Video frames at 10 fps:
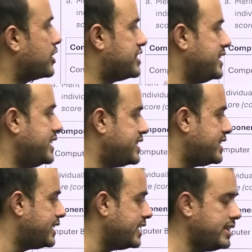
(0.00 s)
for GD,
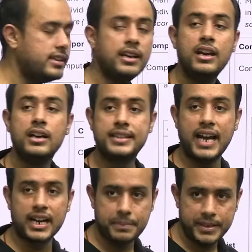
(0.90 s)
GT.
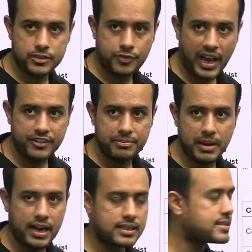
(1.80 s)
That means 5
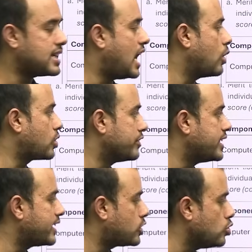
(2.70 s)
marks. Out
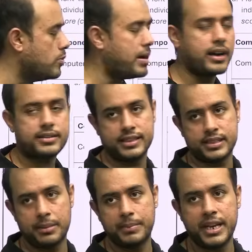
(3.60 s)
of that, 2 marks
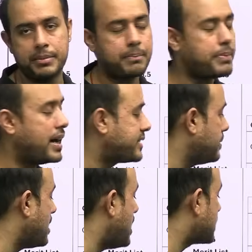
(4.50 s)
is the minimum
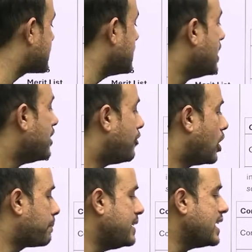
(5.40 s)
passing marks.
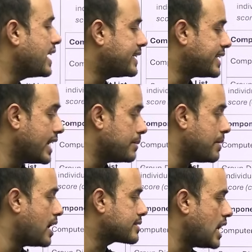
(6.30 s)
For PI, 10
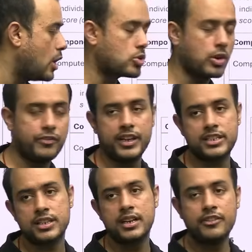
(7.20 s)
marks, out of
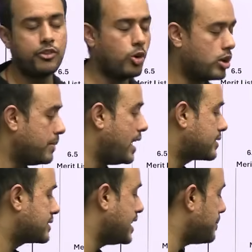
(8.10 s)
which 4
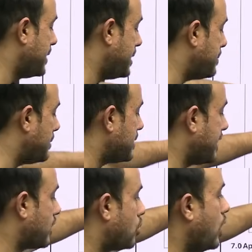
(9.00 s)
marks are minimum
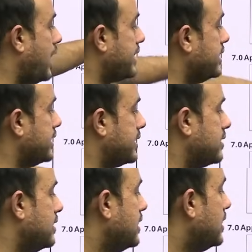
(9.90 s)
required.
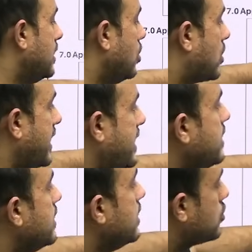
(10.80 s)

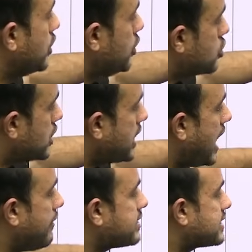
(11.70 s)
Okay. So you should
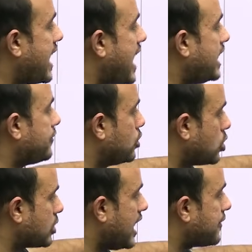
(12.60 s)
have a scanned
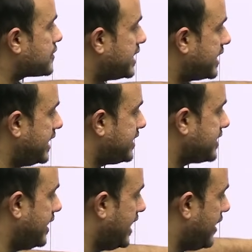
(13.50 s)
photograph,
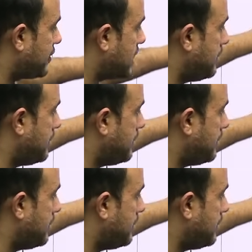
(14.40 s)
signature, left